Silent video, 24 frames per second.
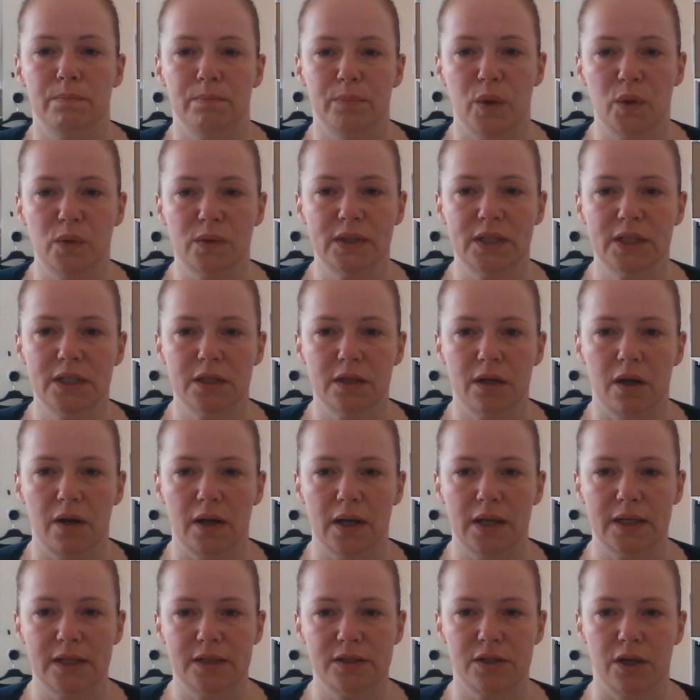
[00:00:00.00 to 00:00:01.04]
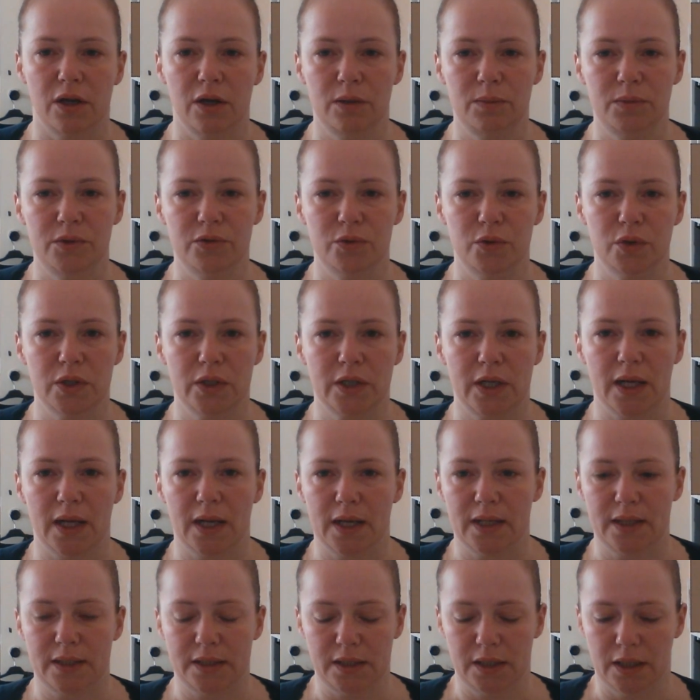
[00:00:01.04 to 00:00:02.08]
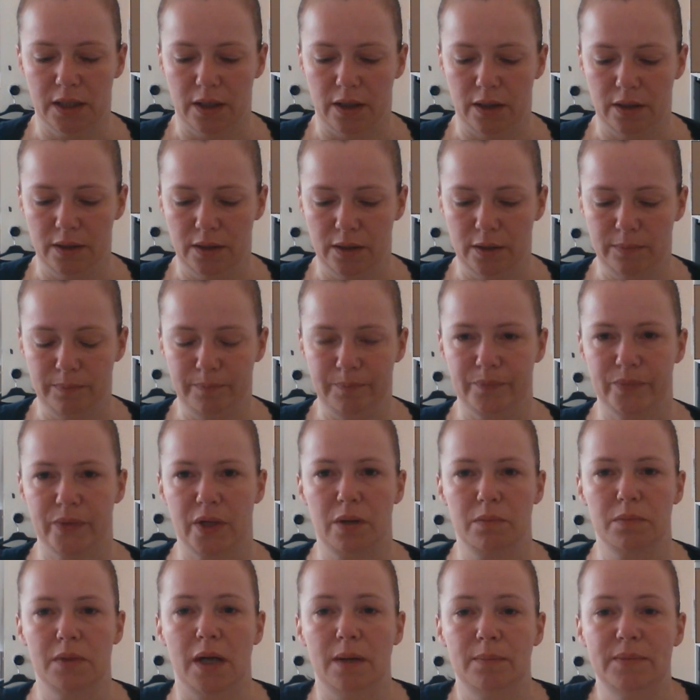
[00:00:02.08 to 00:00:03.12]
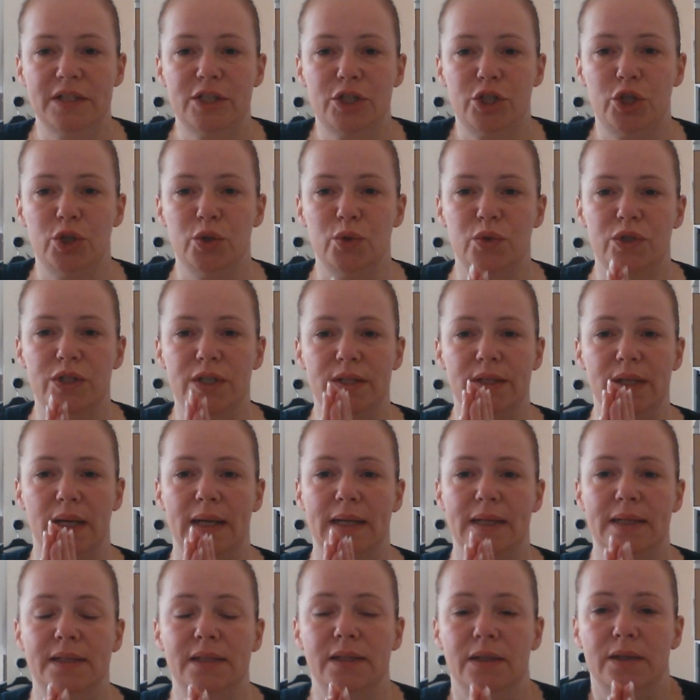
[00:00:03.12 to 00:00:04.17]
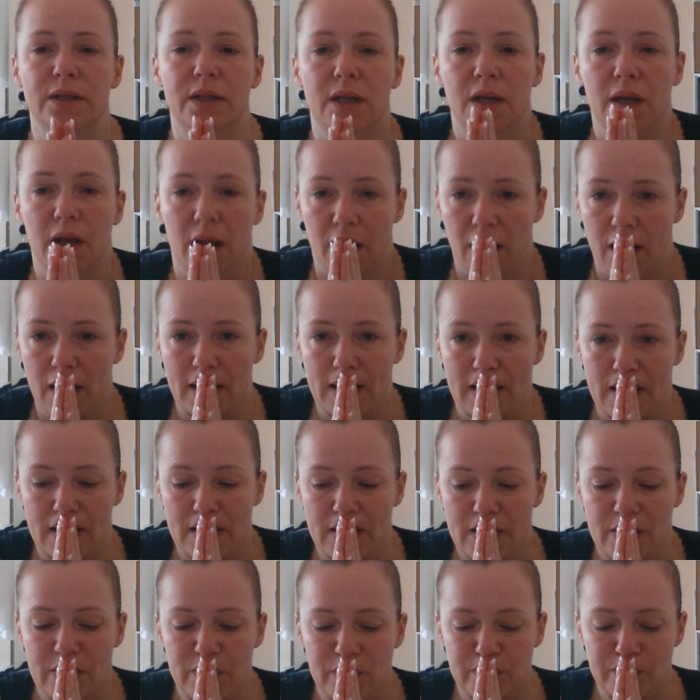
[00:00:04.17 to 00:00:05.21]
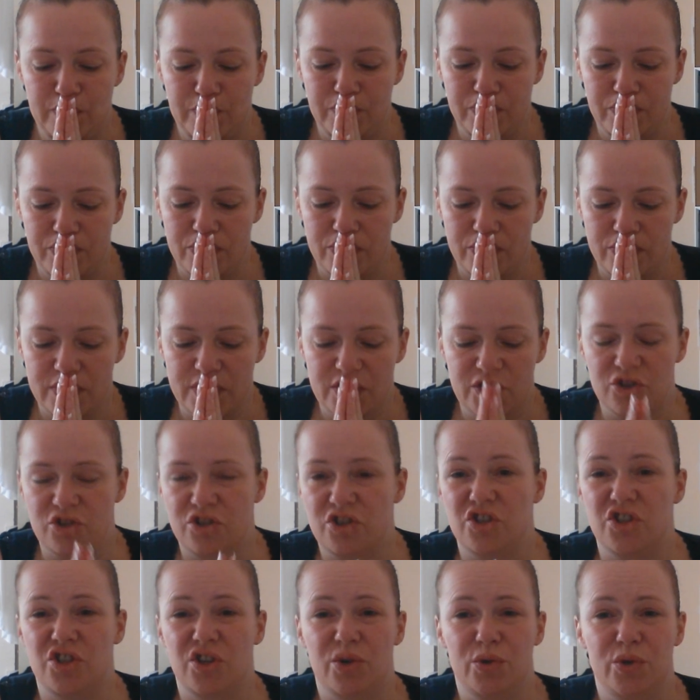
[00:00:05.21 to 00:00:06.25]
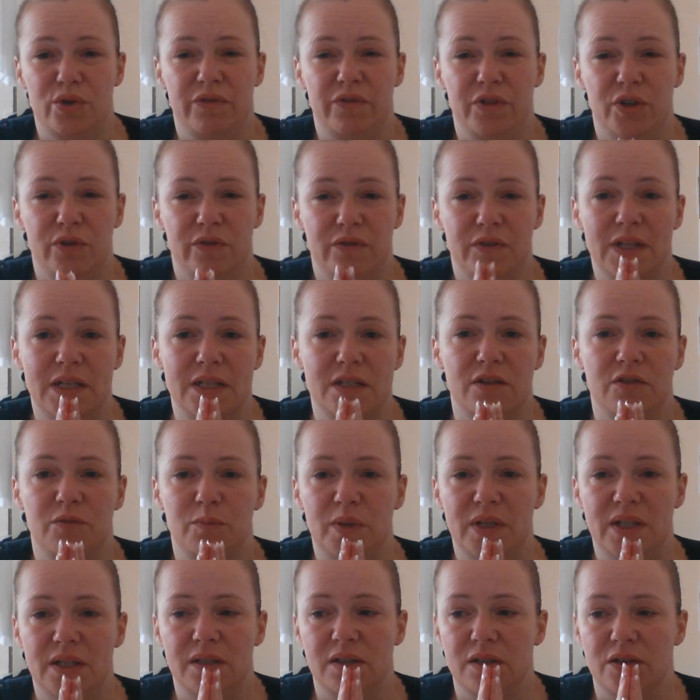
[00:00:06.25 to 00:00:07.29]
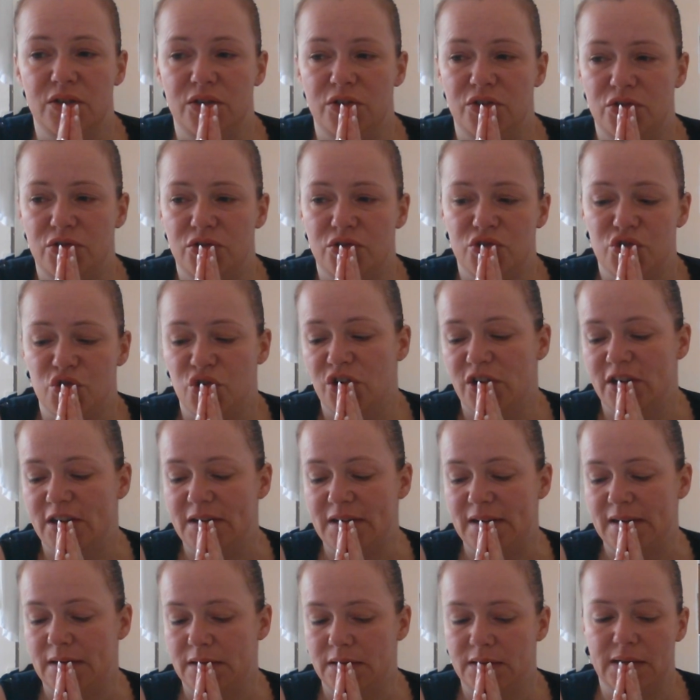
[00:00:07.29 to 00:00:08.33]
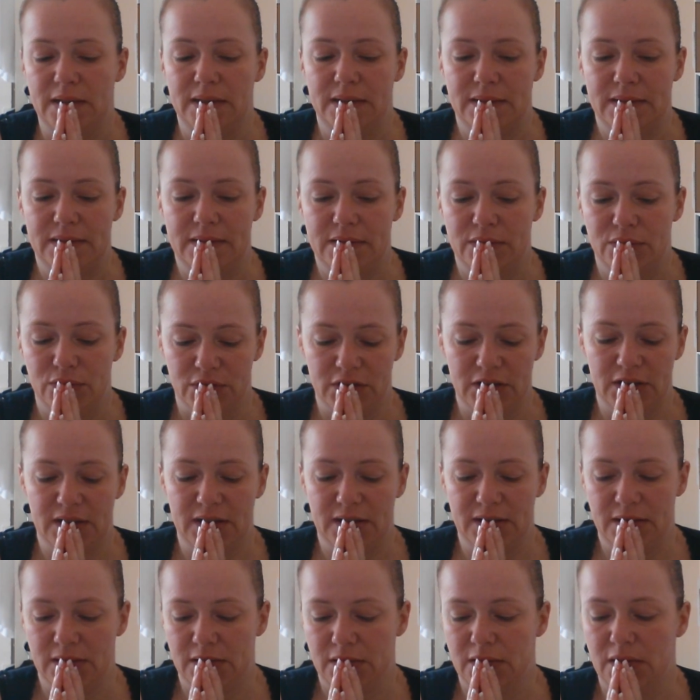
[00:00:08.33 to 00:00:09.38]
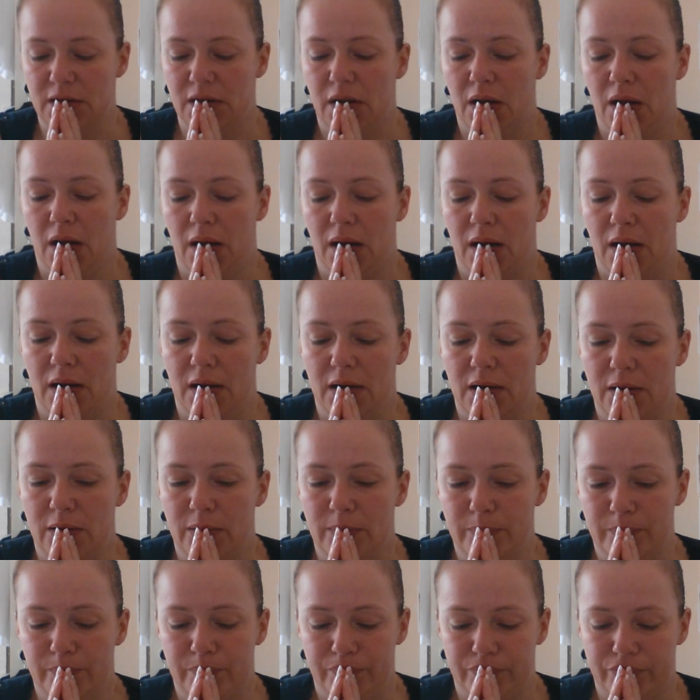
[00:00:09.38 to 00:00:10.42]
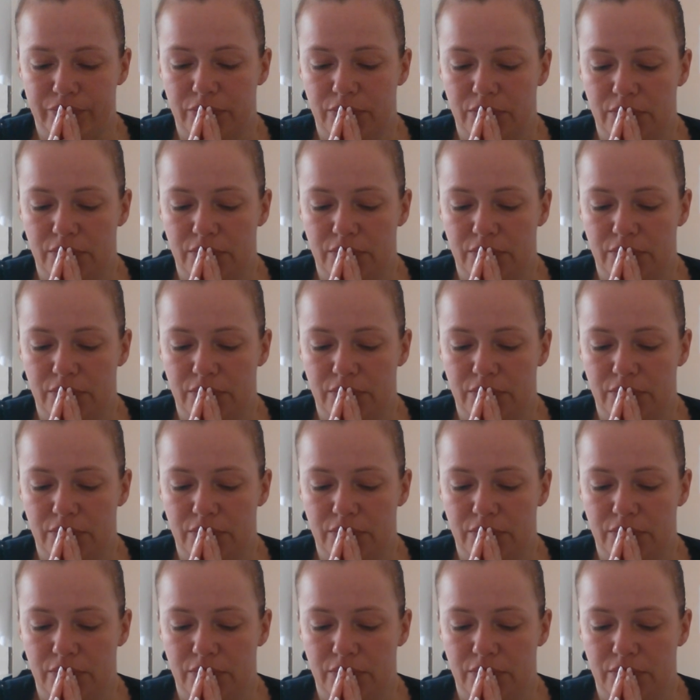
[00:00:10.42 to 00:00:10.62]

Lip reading: Morning guys, hope you're all okay. I'm coming to you today just to show you a few things I've been trying out lately, really. I